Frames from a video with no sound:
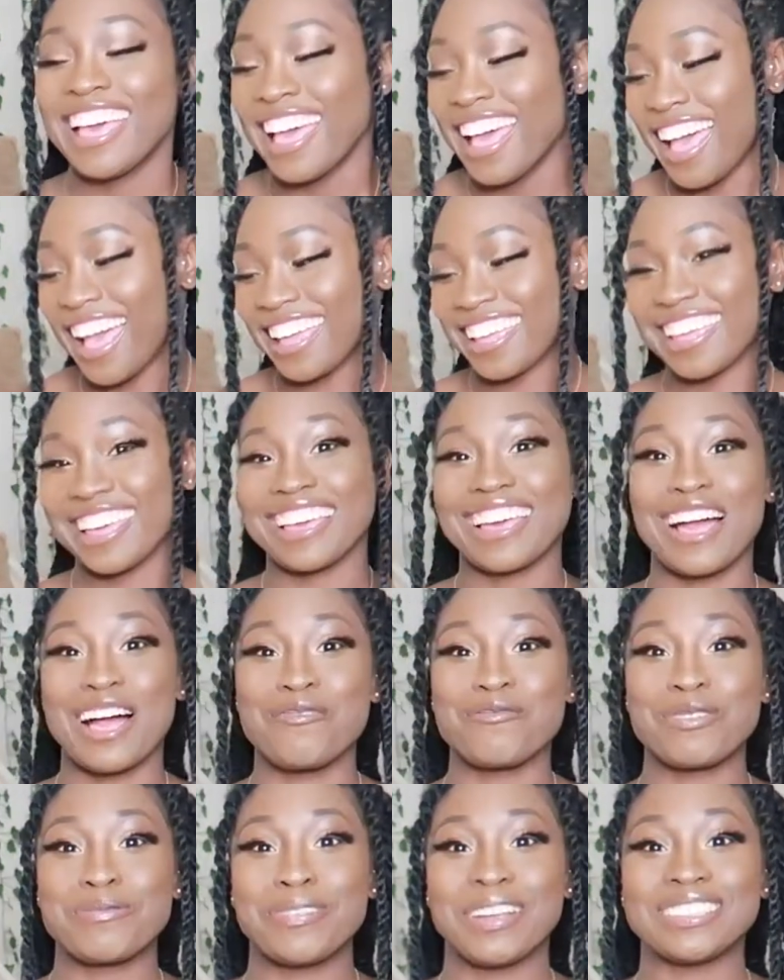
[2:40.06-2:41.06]
I get
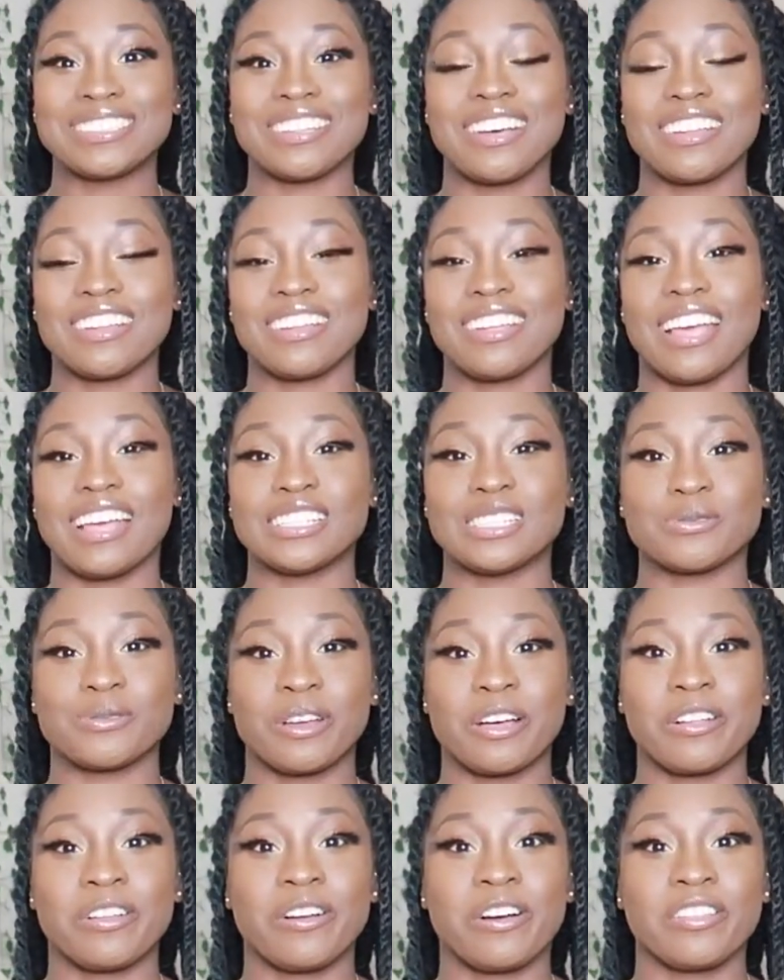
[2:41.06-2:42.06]
compliments on it as
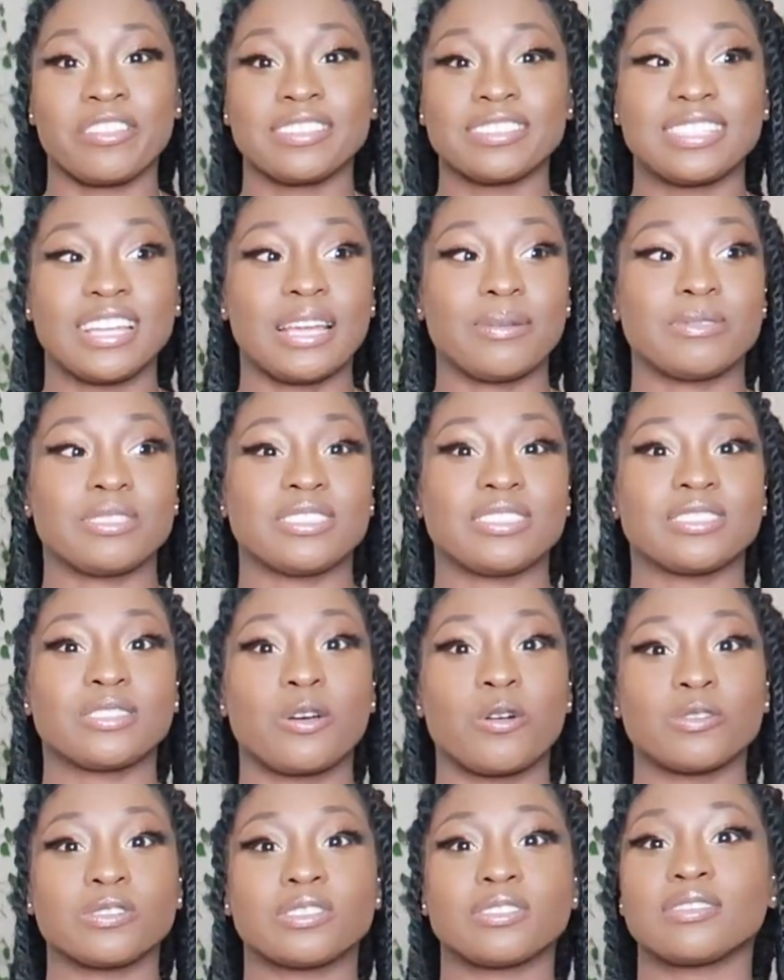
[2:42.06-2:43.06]
well all the time. It just
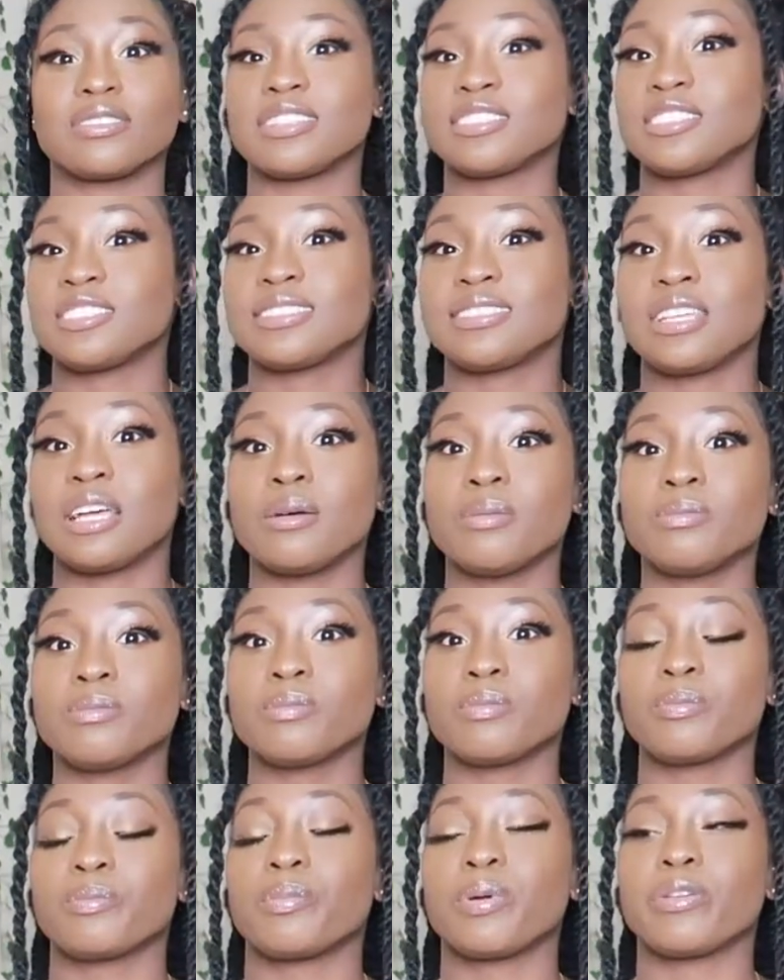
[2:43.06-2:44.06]
goes, there's just some
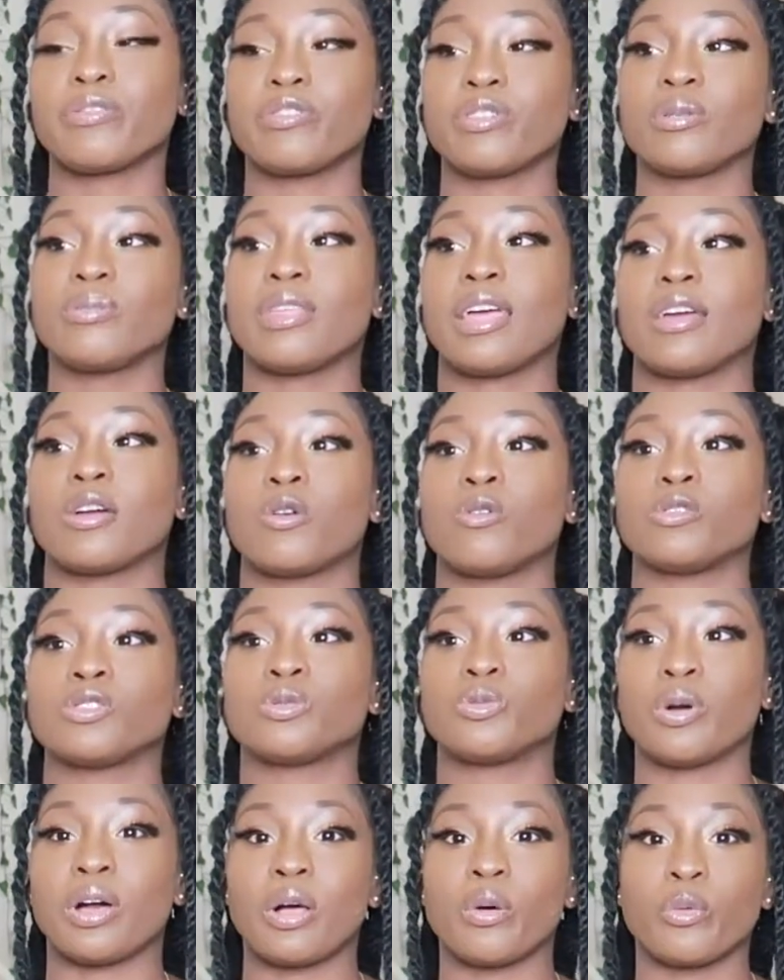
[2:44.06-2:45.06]
perfume that goes
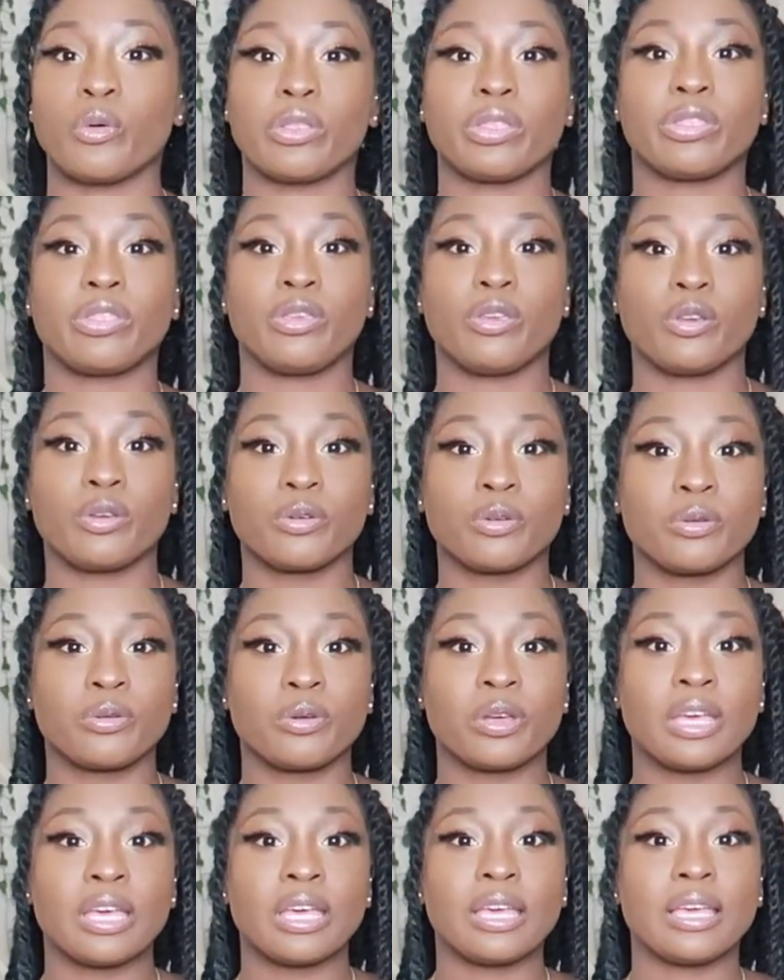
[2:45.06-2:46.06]
well with you
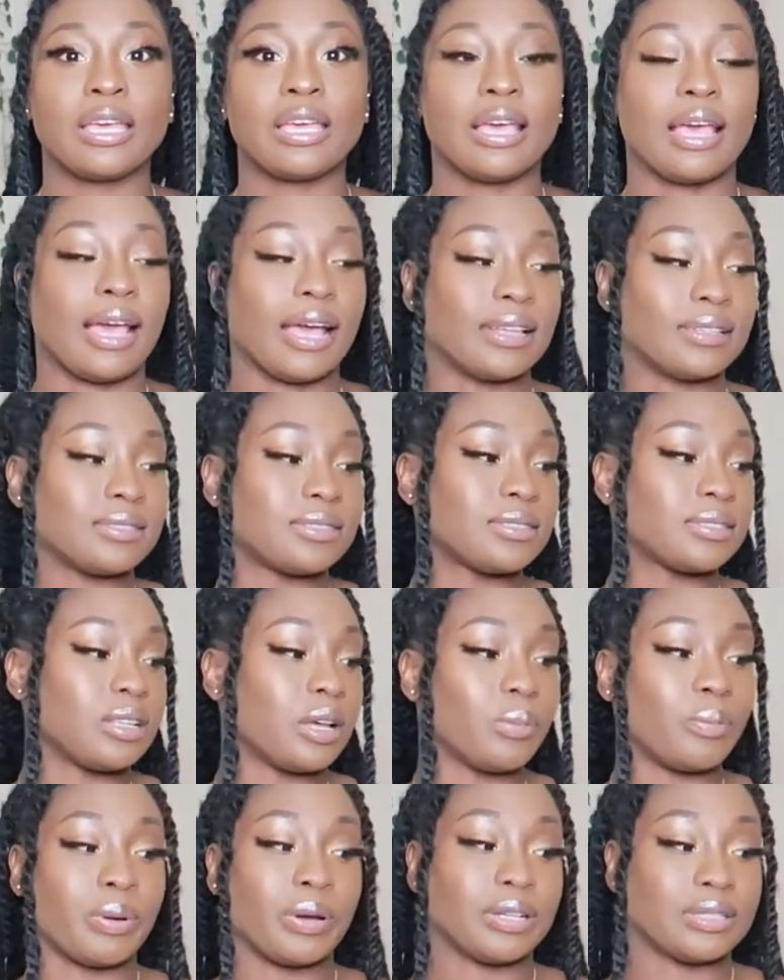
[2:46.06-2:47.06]
as a
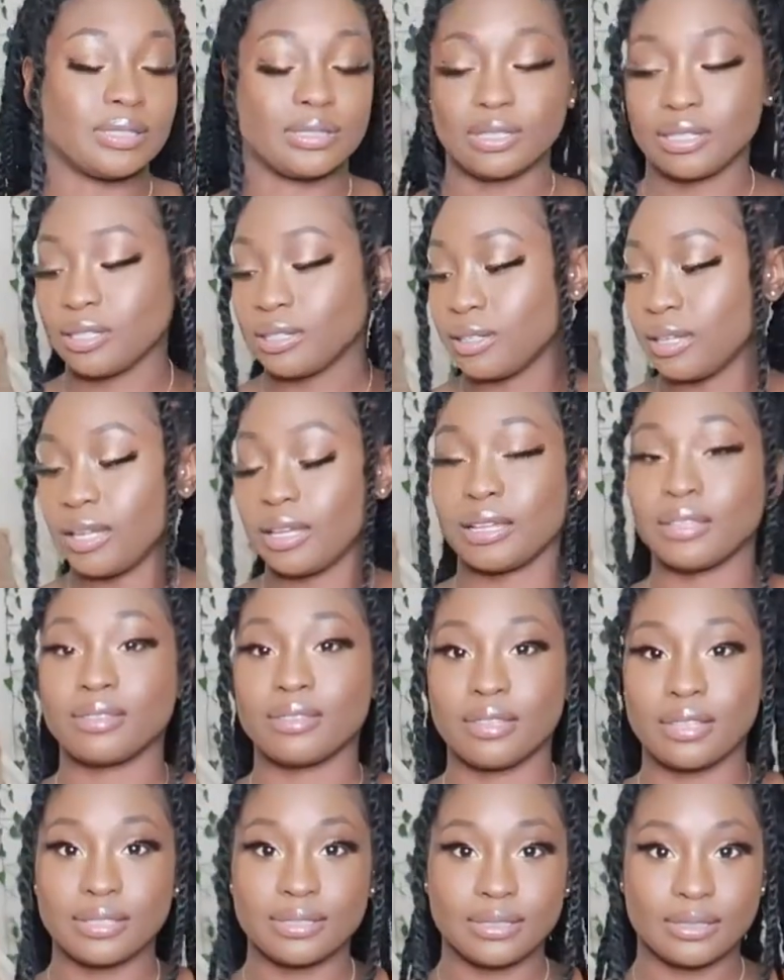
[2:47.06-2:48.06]
person, and
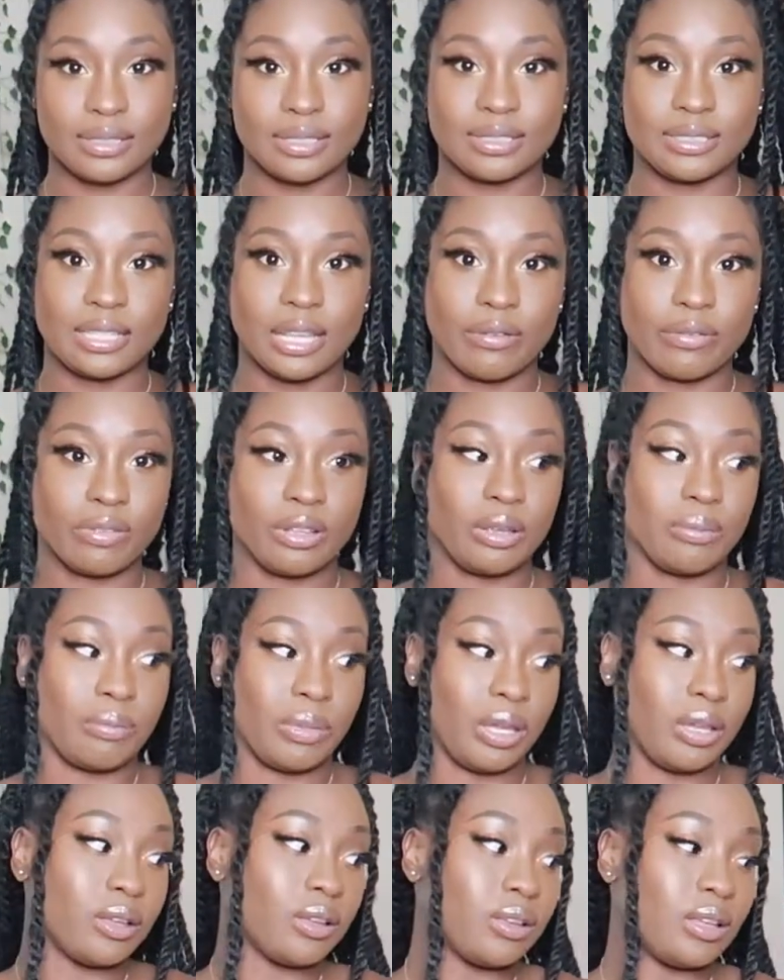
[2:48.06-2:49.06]
this is definitely
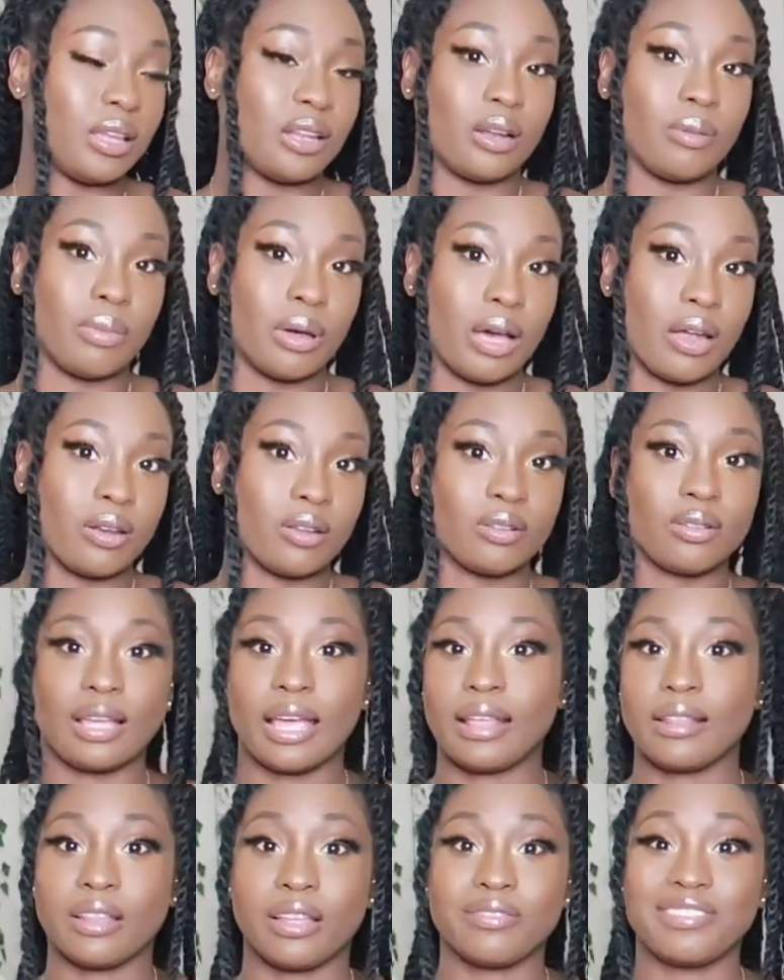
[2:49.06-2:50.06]
me in a bottle.
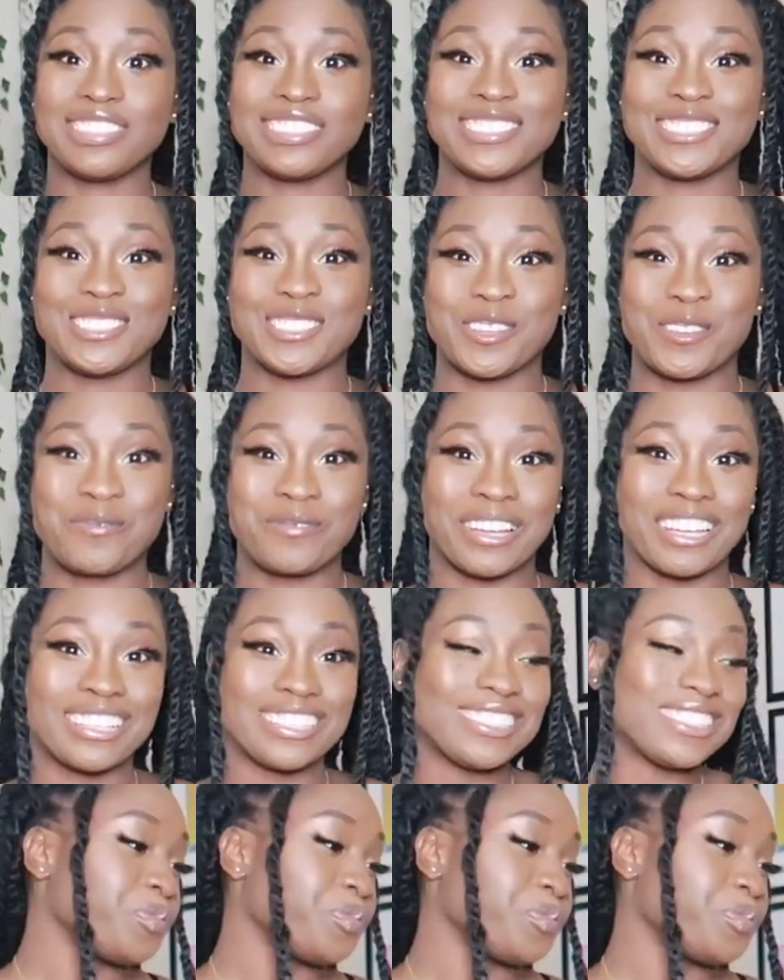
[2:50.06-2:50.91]
I love it so much.